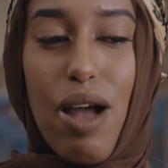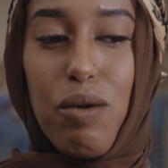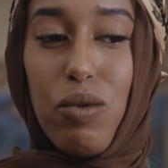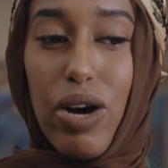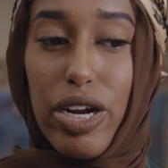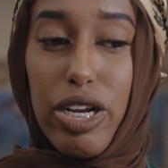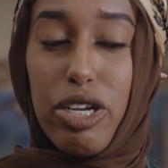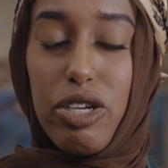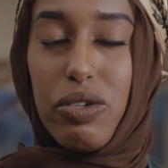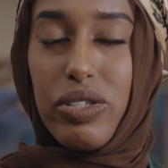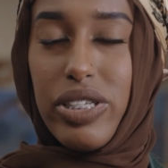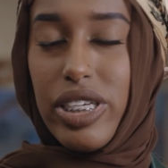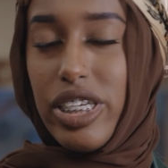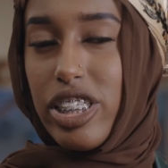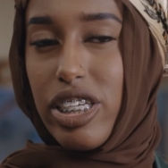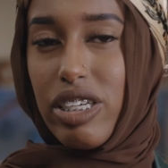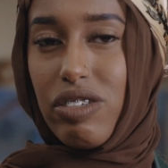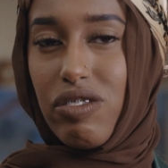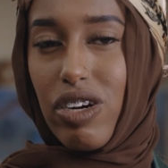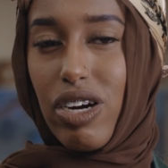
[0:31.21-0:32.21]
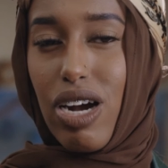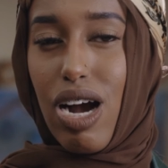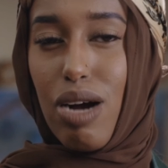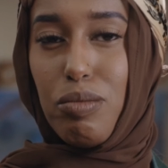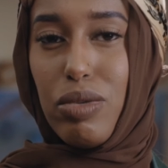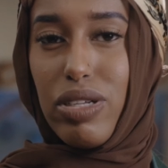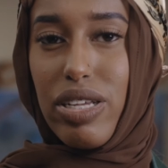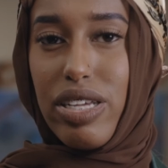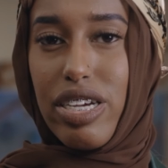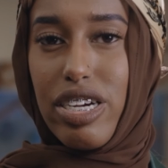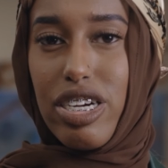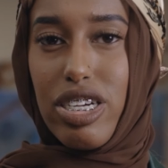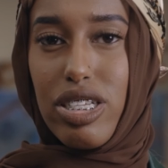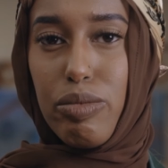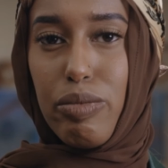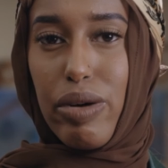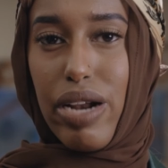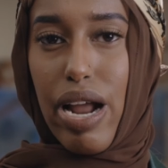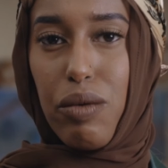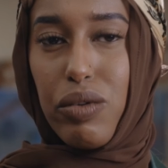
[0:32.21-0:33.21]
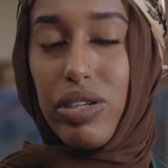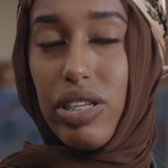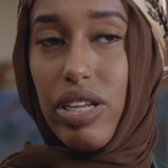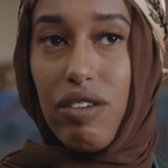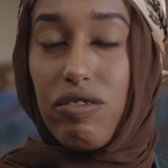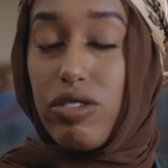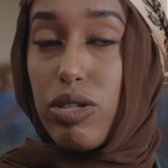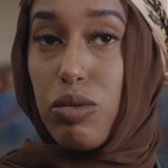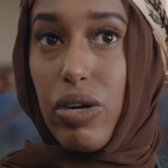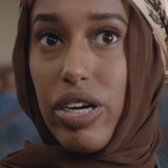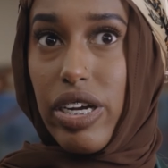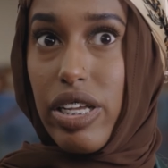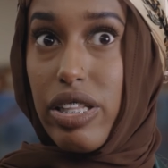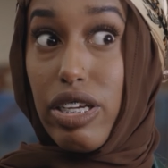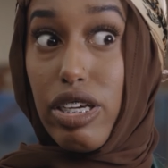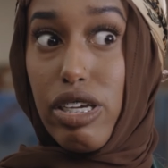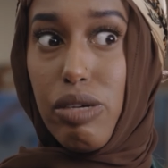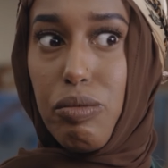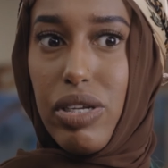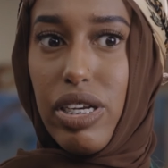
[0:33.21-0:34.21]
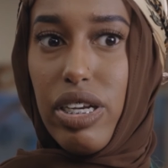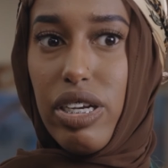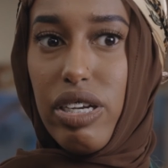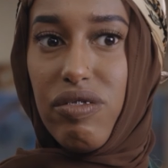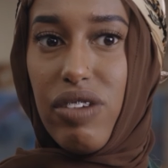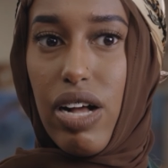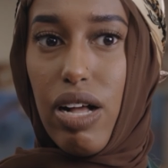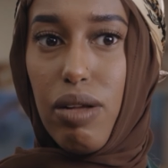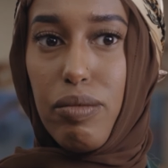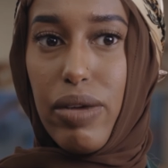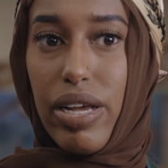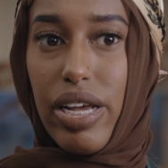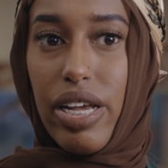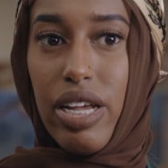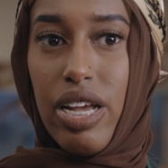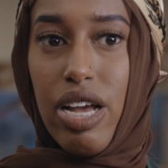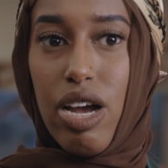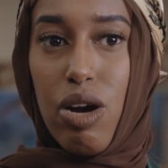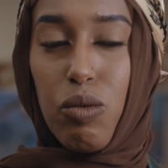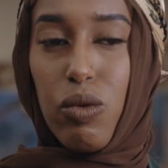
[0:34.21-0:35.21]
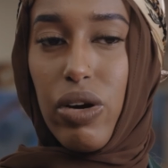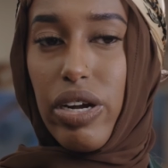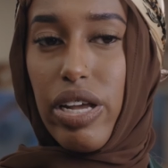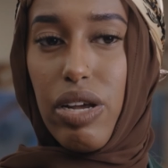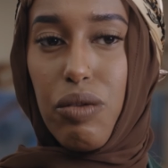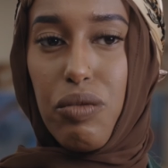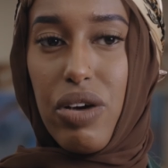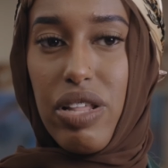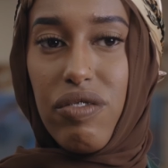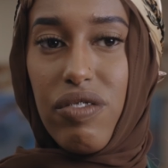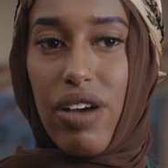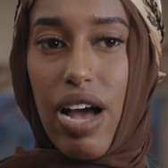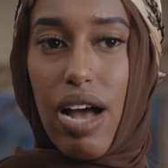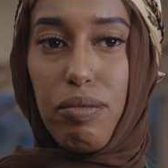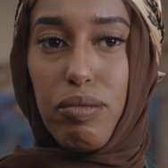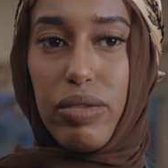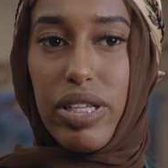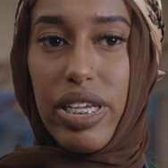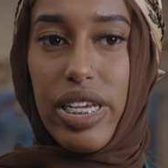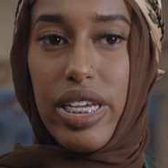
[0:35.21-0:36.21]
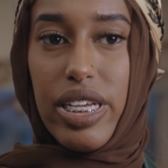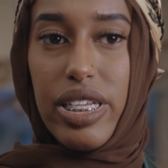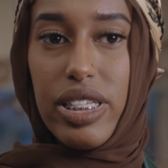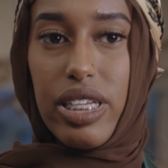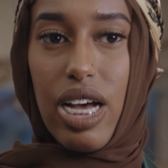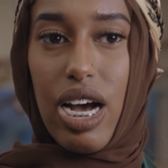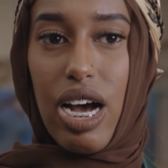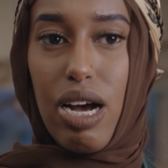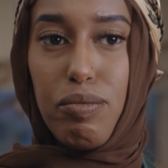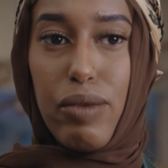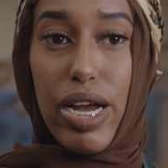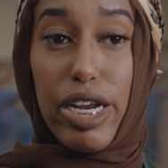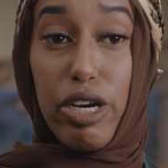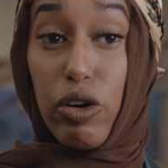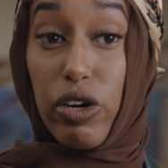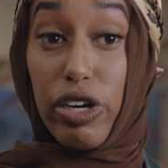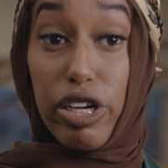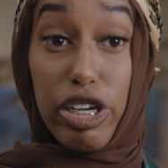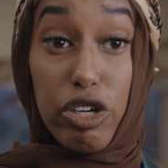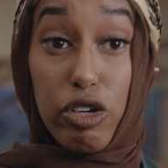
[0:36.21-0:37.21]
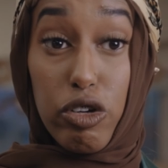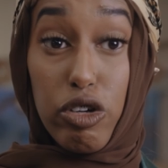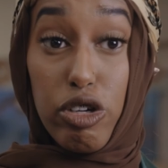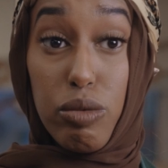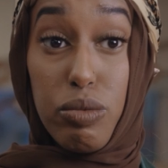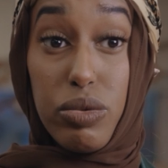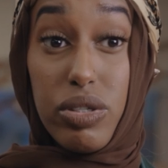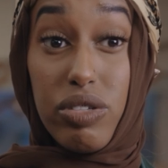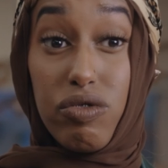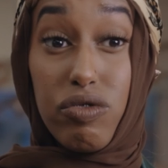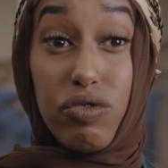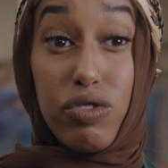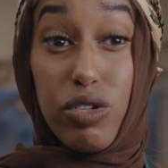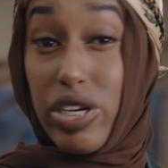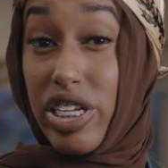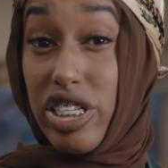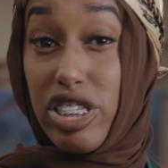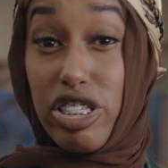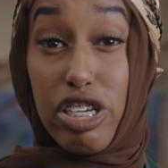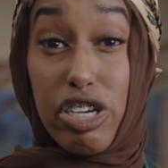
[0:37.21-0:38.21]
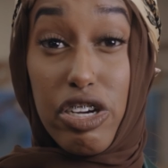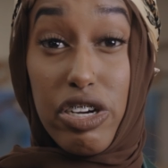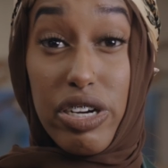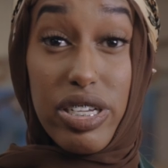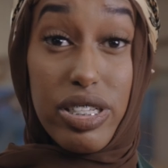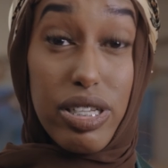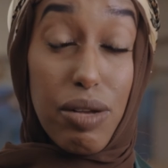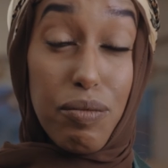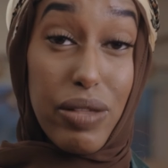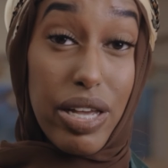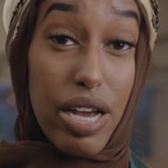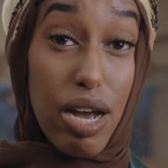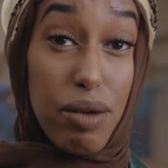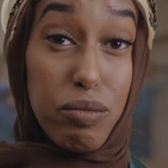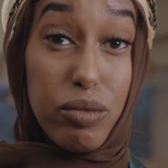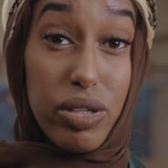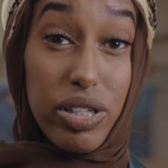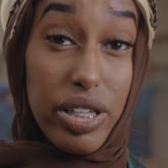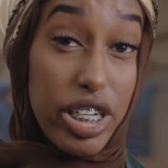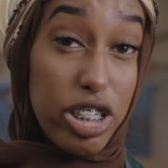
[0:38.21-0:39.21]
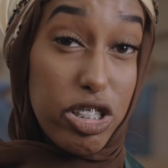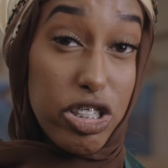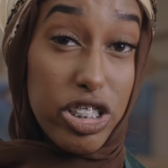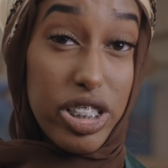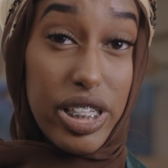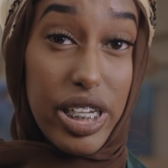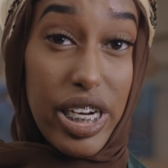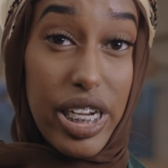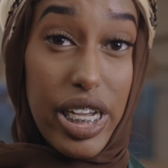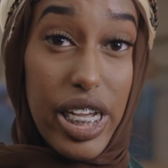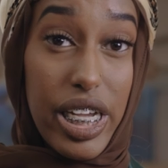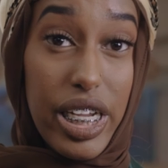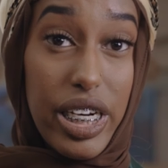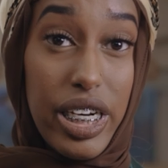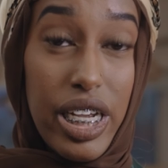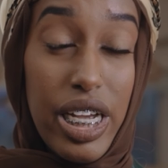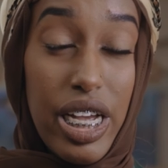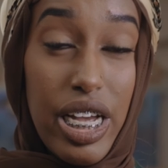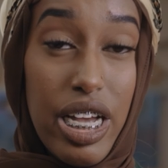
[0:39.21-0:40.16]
I want to do teaching for a couple of years, but I would love to work in the community development, working with families, uh, minority groups, food insecurity, something I'm really interested in.